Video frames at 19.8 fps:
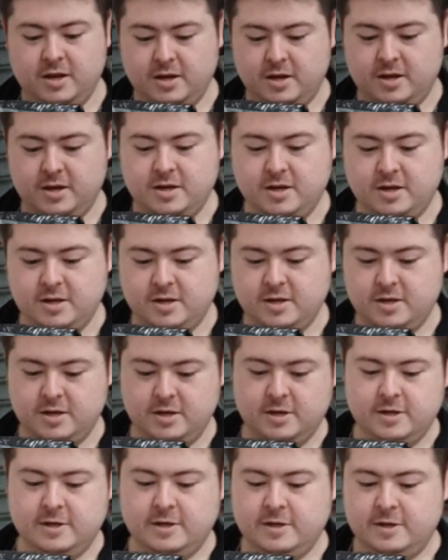
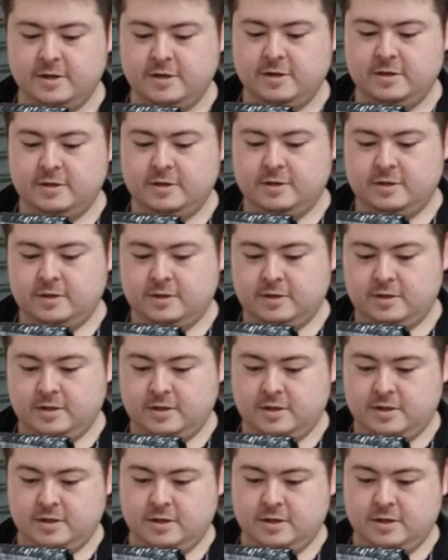Nothing is said.